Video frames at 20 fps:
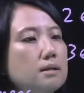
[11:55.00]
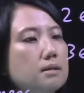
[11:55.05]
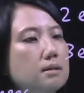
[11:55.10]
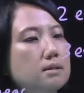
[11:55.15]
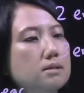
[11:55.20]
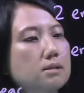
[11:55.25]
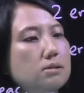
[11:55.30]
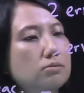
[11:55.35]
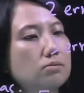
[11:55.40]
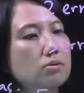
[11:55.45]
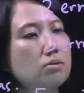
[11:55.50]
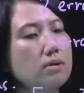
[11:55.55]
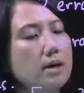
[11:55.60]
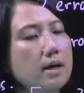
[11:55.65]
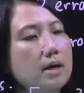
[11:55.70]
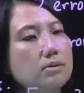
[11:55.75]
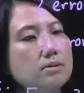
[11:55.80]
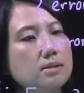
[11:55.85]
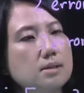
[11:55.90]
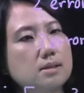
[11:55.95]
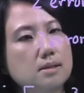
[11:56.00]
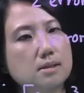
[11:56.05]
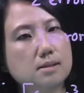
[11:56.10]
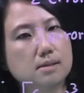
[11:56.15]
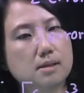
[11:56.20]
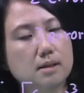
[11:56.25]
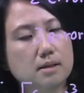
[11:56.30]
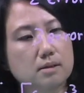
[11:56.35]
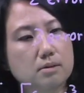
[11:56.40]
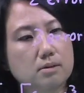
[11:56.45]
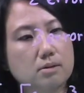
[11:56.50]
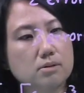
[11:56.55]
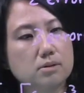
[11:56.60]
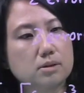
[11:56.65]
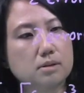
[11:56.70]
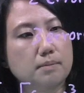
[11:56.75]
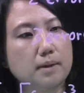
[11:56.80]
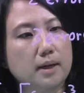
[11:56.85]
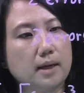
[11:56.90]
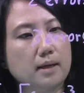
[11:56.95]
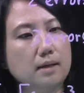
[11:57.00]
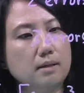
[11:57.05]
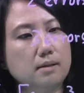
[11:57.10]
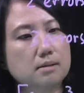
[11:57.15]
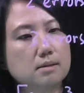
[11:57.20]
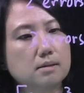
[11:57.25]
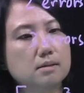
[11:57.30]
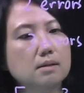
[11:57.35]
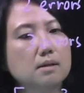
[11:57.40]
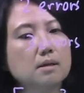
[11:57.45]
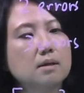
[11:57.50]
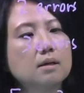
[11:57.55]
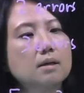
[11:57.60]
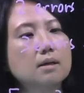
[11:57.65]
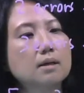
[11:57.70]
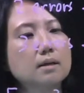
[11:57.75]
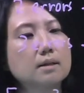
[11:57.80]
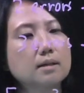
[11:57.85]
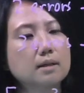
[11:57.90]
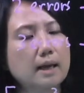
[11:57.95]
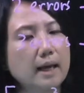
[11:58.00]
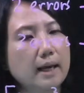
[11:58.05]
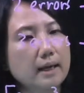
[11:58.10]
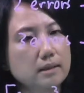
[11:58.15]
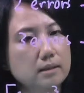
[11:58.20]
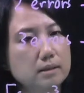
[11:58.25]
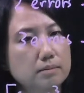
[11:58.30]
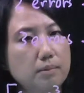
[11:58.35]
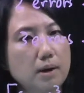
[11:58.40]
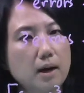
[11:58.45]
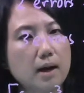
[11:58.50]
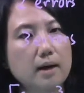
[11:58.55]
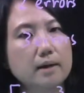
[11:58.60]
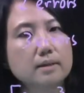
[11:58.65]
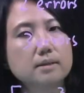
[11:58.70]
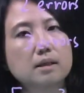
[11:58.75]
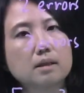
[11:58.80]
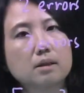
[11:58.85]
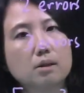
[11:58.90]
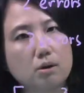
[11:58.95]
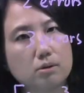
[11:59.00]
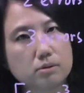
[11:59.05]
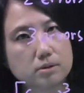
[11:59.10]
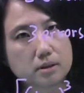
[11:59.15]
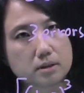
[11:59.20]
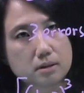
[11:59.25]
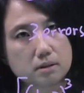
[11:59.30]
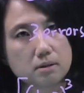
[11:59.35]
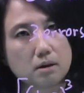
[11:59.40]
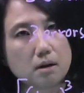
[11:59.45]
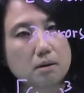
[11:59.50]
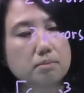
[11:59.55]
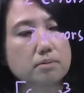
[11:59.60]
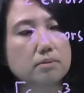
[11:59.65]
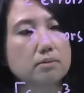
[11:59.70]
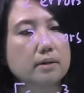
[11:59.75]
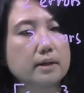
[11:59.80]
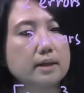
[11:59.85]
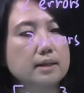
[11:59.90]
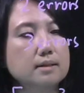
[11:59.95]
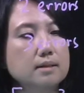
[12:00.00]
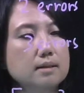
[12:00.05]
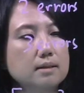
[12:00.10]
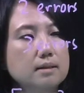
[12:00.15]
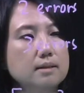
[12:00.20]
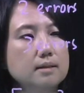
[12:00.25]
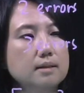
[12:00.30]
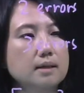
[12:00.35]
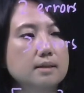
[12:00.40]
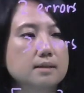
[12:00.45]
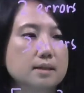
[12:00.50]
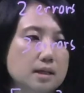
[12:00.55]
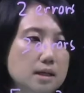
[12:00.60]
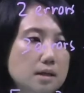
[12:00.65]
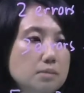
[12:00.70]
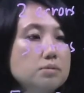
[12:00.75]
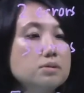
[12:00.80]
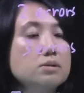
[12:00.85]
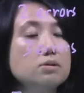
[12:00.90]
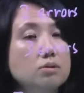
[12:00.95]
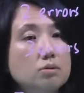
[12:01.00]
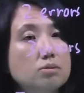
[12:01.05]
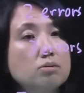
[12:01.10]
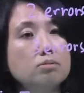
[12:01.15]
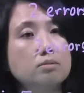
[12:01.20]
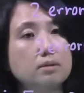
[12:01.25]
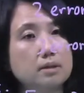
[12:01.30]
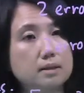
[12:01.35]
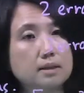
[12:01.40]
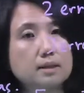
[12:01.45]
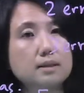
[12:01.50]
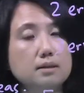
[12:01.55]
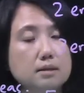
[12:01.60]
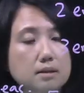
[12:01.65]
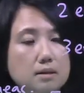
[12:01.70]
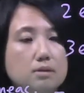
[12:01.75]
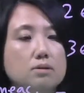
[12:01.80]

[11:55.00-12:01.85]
this rho L is inside the code space. The x bar is a logical operator that keeps you within the